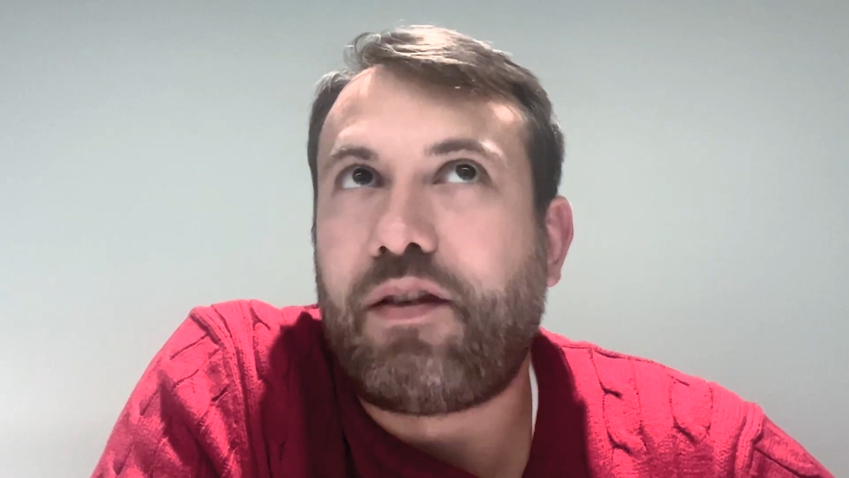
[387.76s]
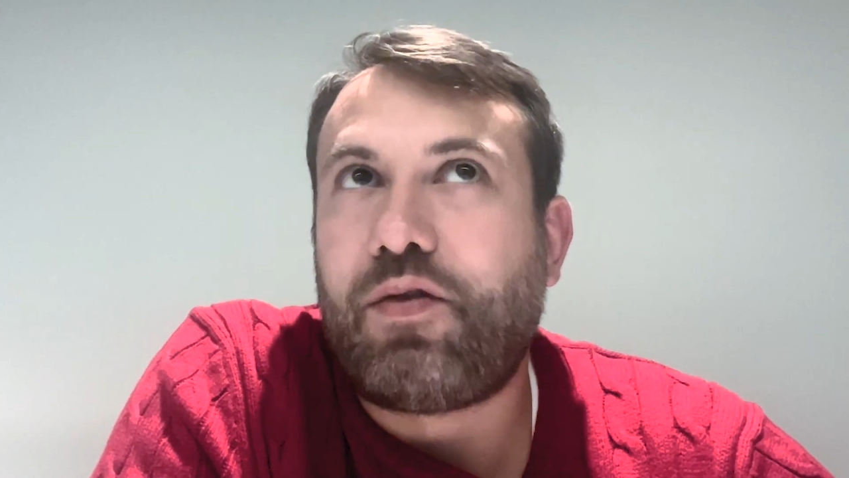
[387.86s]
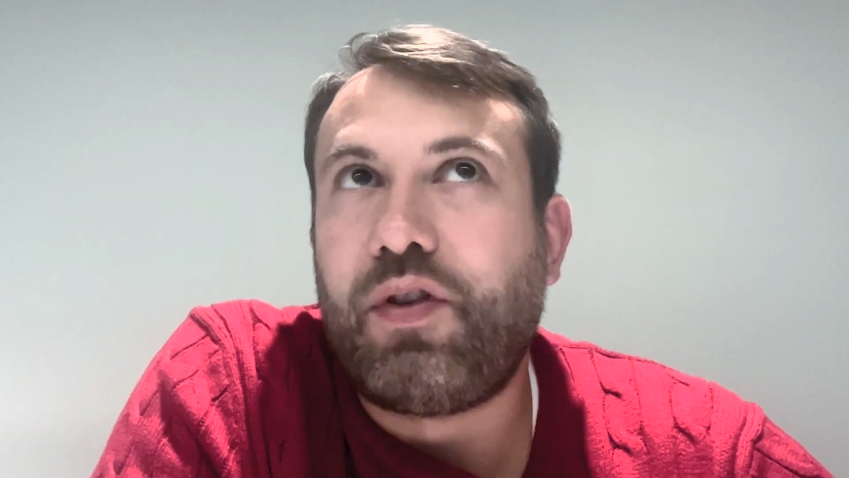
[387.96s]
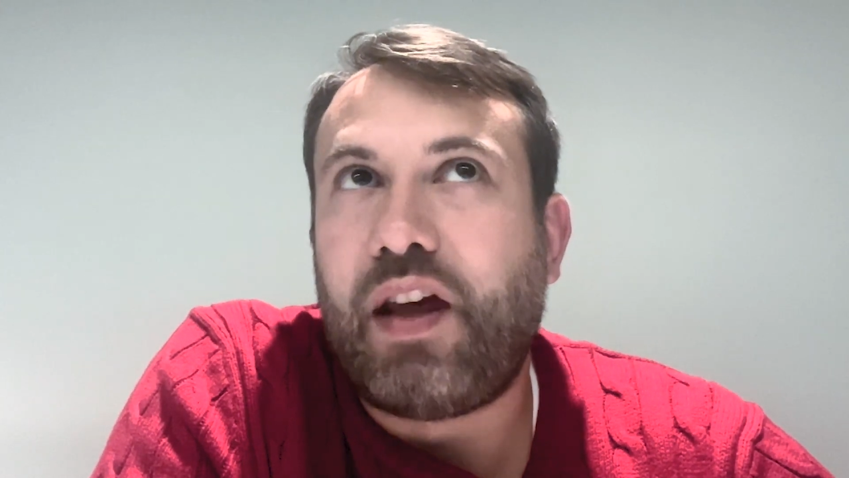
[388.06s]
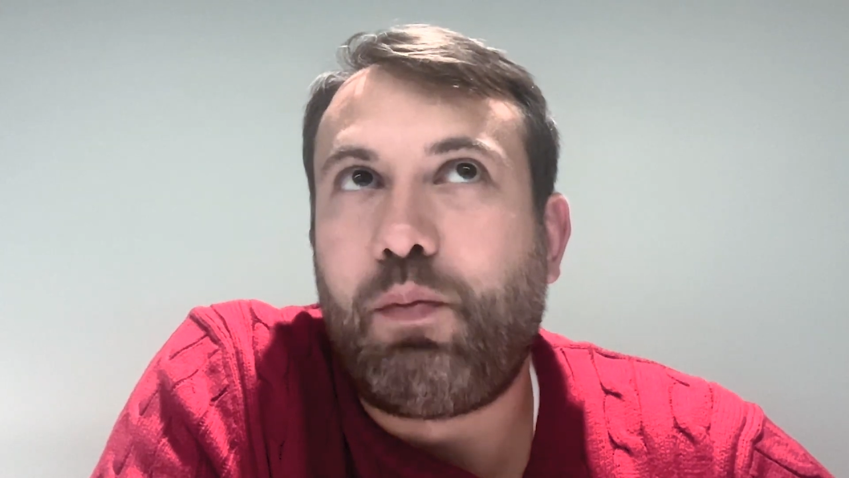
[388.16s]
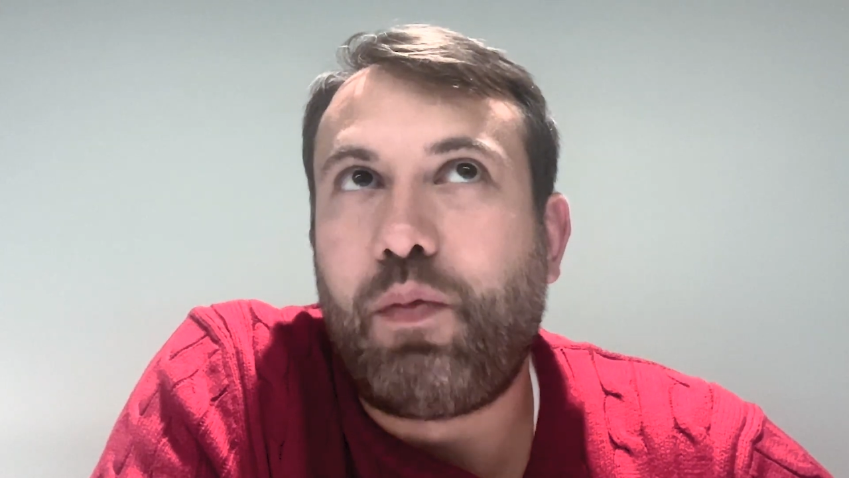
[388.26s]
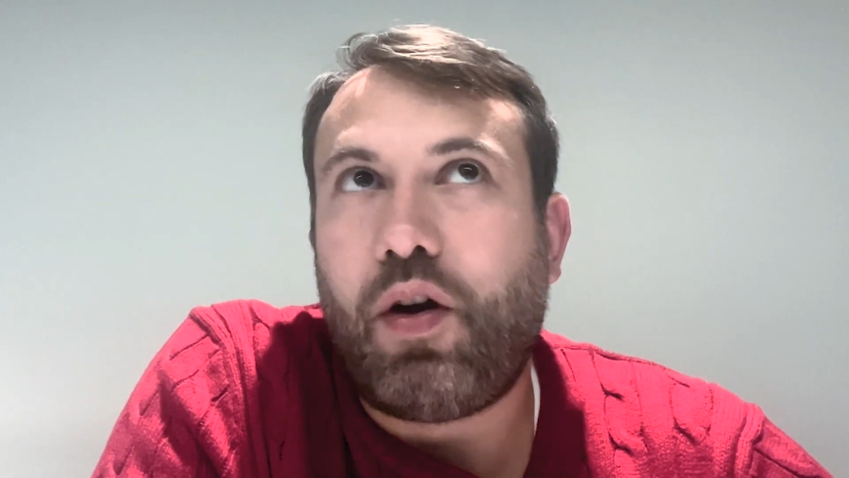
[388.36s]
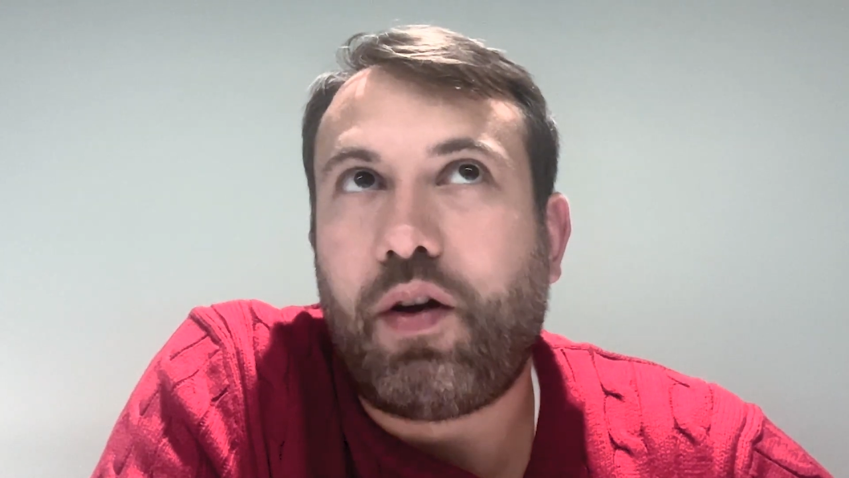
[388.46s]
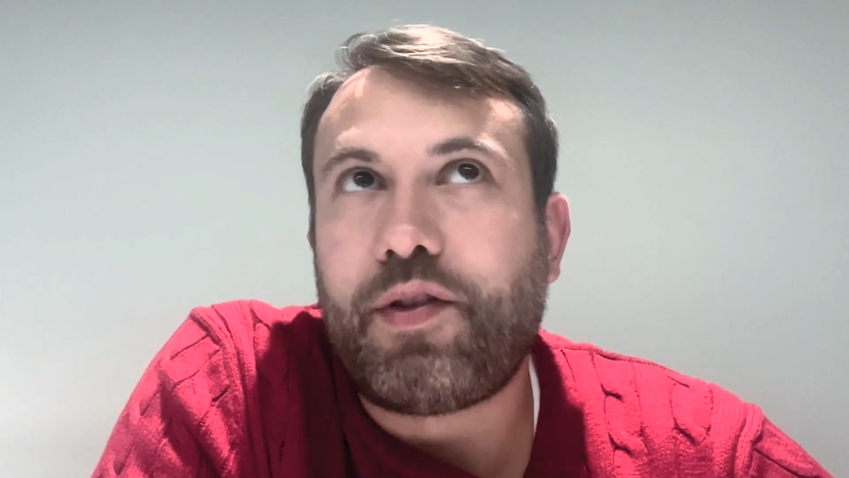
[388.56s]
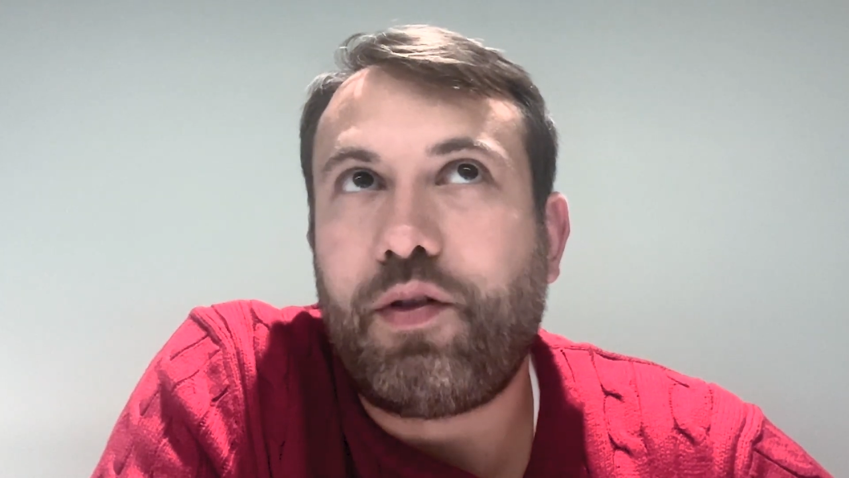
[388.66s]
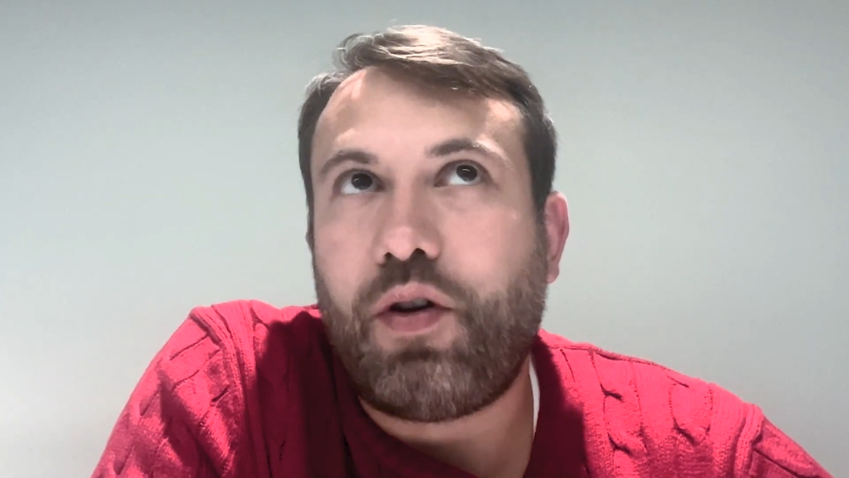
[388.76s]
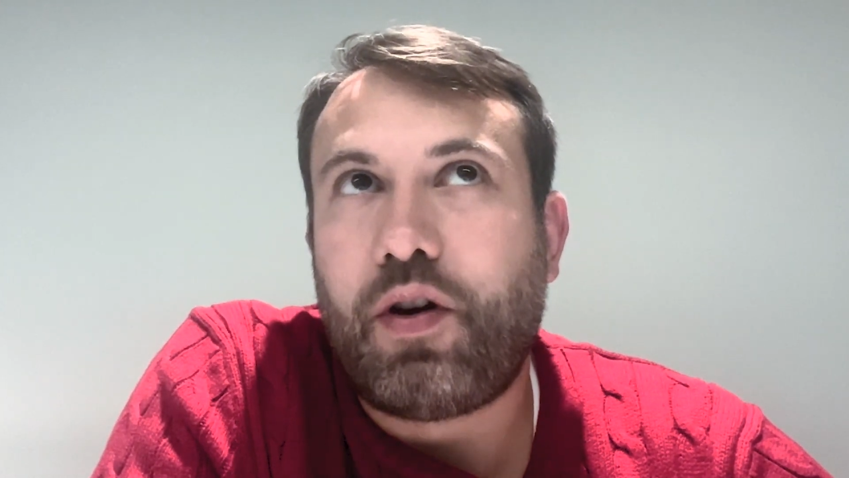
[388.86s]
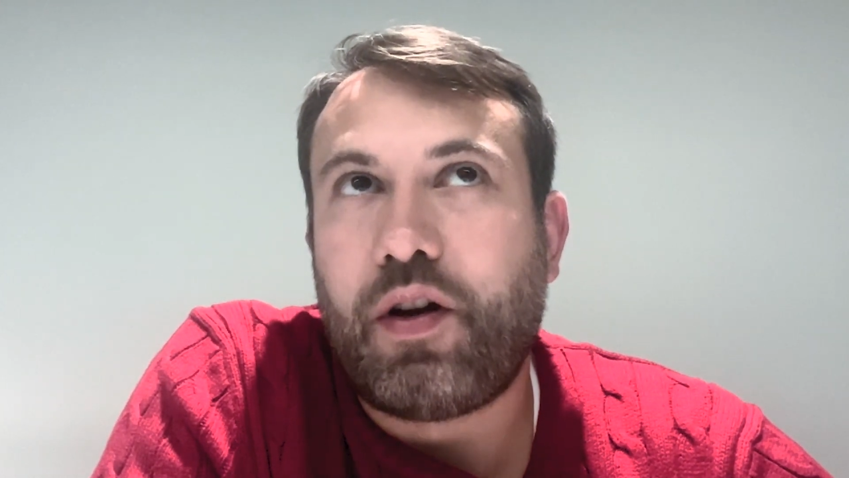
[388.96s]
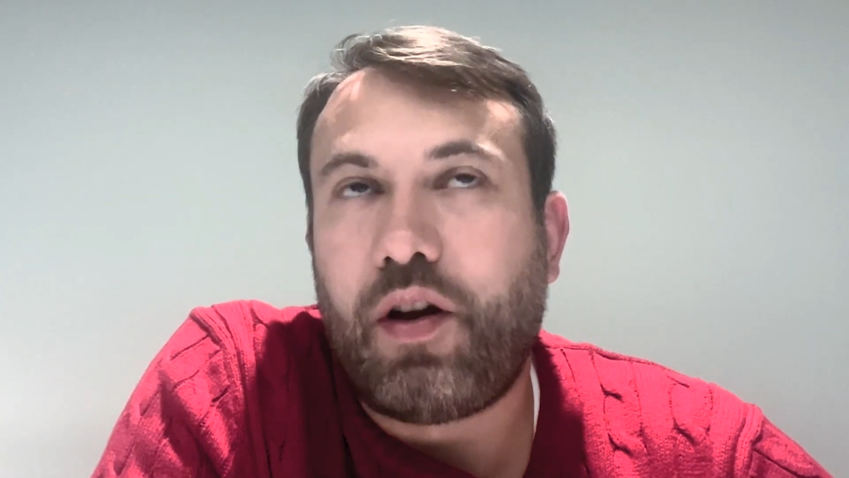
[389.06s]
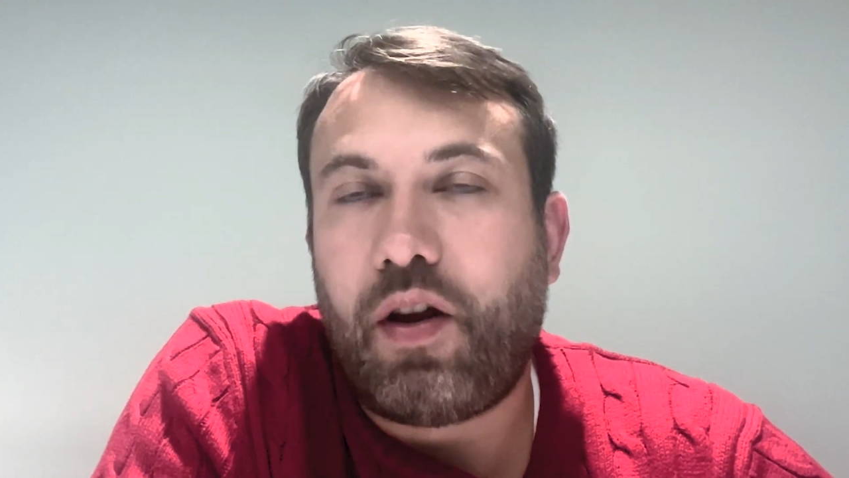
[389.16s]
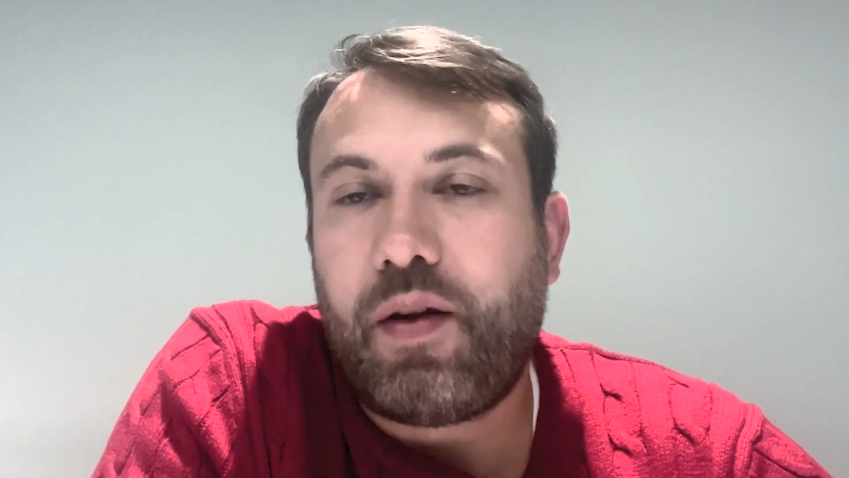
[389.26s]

through them, we also learn a lot